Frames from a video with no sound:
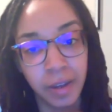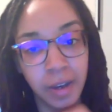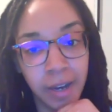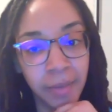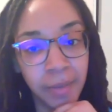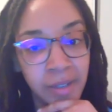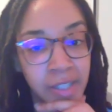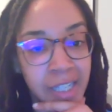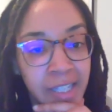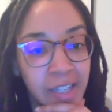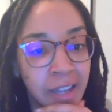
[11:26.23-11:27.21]
I'm going to
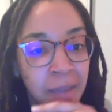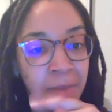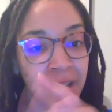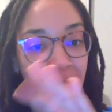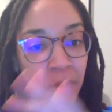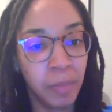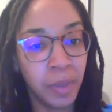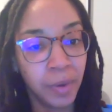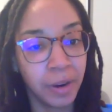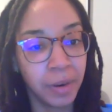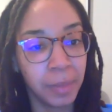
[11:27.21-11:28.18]
select a name that's
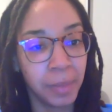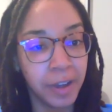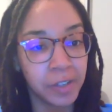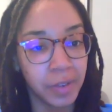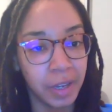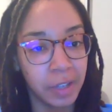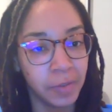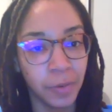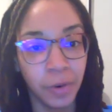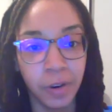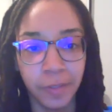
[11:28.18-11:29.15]
familiar to Bucks fans
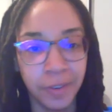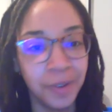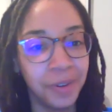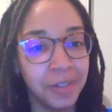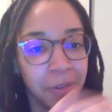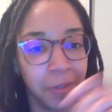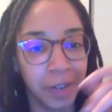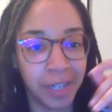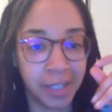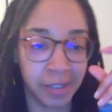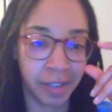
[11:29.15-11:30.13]
for a few different
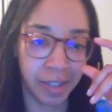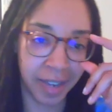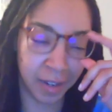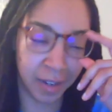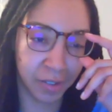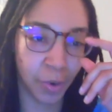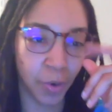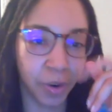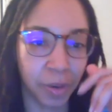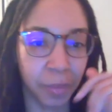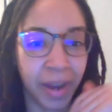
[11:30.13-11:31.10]
reasons, and that is
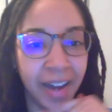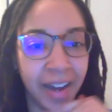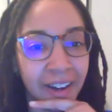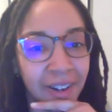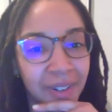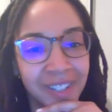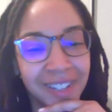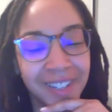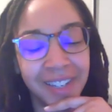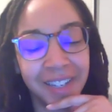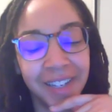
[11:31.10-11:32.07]
Norm Powell.
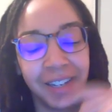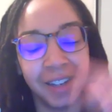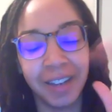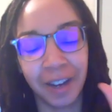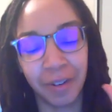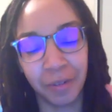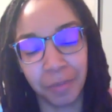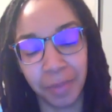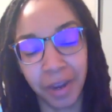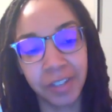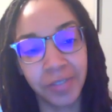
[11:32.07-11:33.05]
Now,
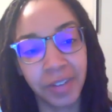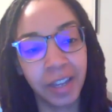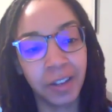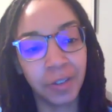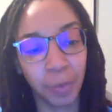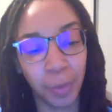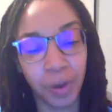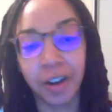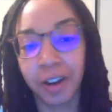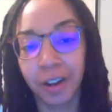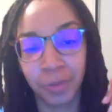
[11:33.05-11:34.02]
Bucks fans,
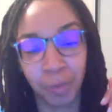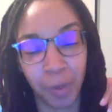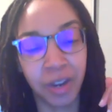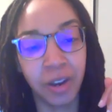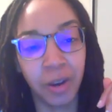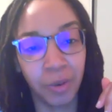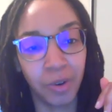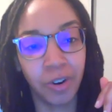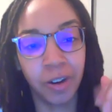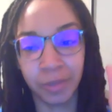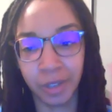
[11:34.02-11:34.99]
we know
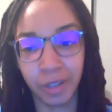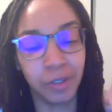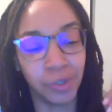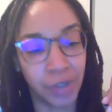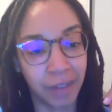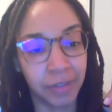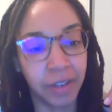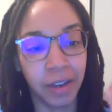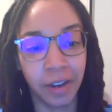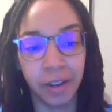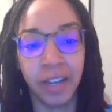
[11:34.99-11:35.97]
Norm. He been drafted
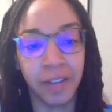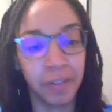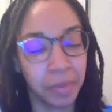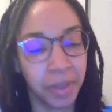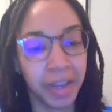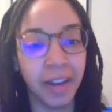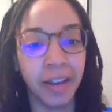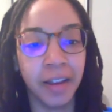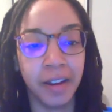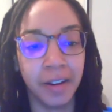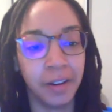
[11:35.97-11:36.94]
here, never played
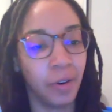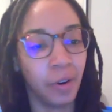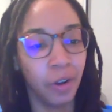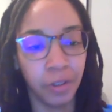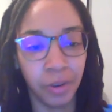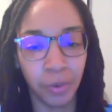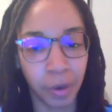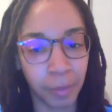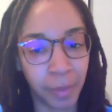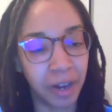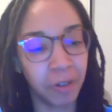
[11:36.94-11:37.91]
here. All the
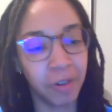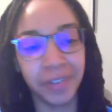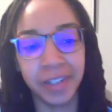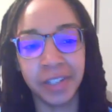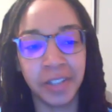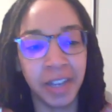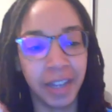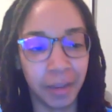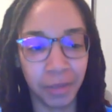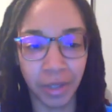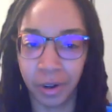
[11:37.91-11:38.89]
Norm Powell revenge
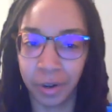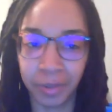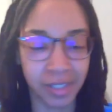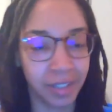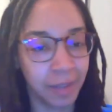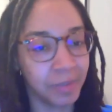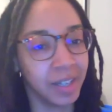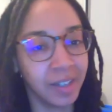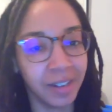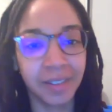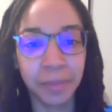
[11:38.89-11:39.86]
games, he always seems to
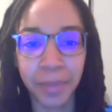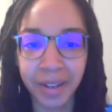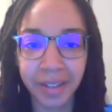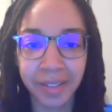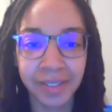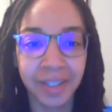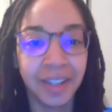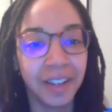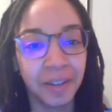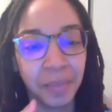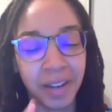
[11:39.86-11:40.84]
cook the Bucks.
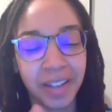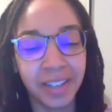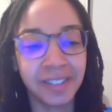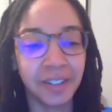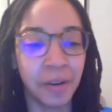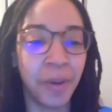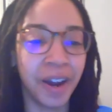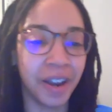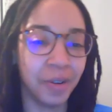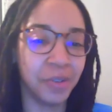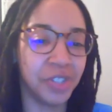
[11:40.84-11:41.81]
But he's
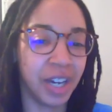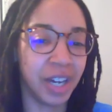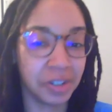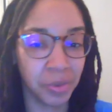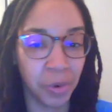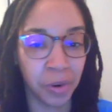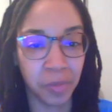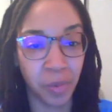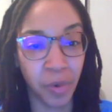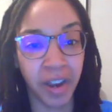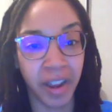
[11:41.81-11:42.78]
somebody who Josh Lloyd is
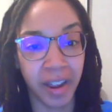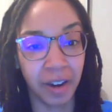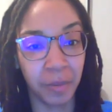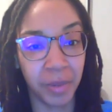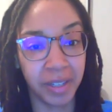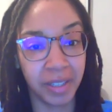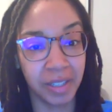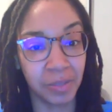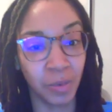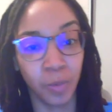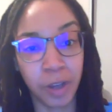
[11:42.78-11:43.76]
pointing out
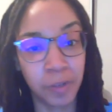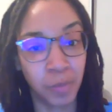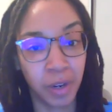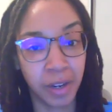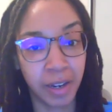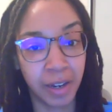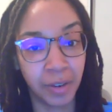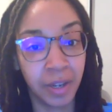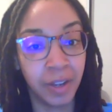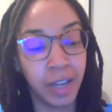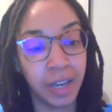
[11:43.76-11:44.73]
because with Westbrook out
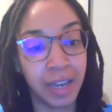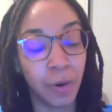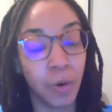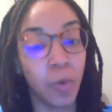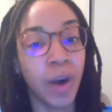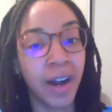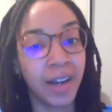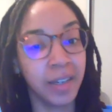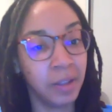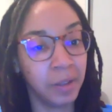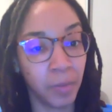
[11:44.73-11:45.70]
and now Kawhi
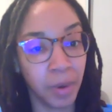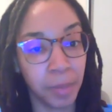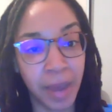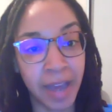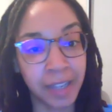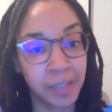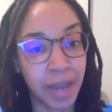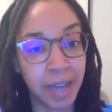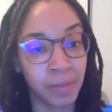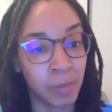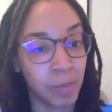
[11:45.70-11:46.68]
dealing with back
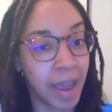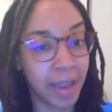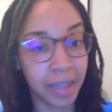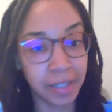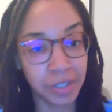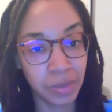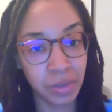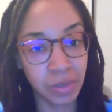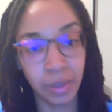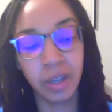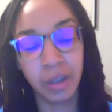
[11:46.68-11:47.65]
spasms, back issues,
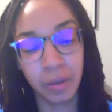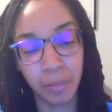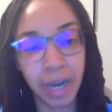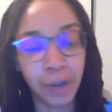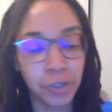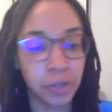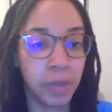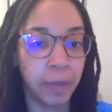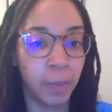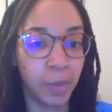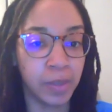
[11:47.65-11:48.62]
Powell should be
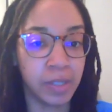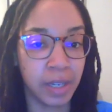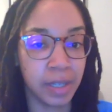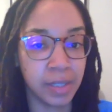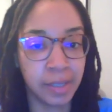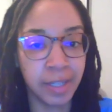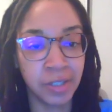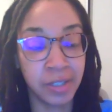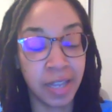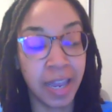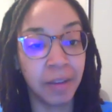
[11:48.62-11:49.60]
able to see his
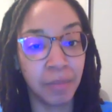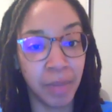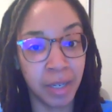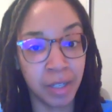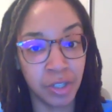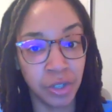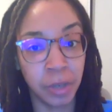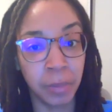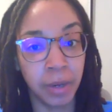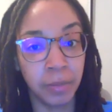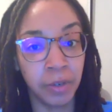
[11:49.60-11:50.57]
touches and minutes
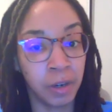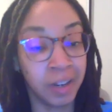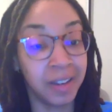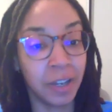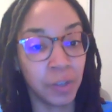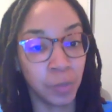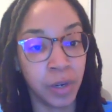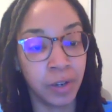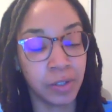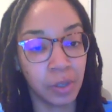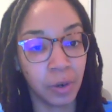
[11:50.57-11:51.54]
jump up during the next
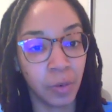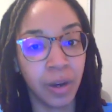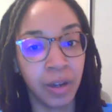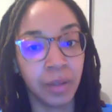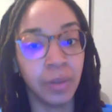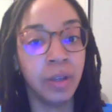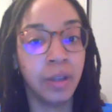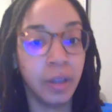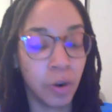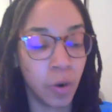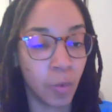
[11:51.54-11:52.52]
week or so while
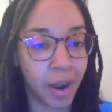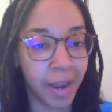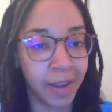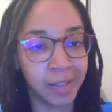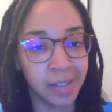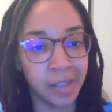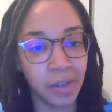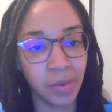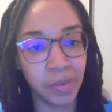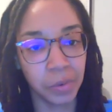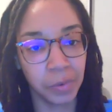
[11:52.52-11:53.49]
Kawhi
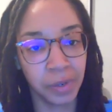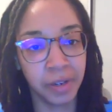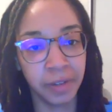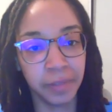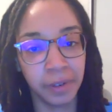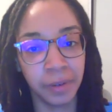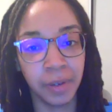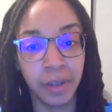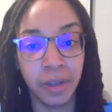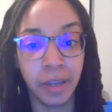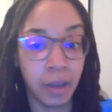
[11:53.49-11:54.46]
continues to recover
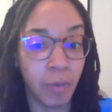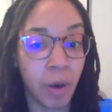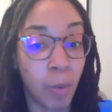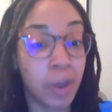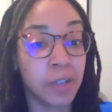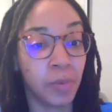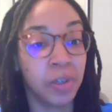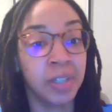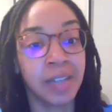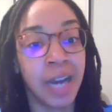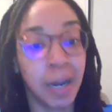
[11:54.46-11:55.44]
and while
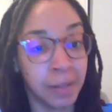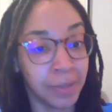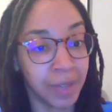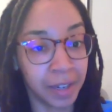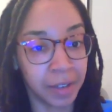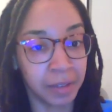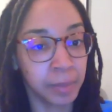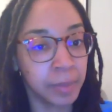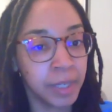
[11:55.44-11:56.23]
Westbrook is out of the lineup.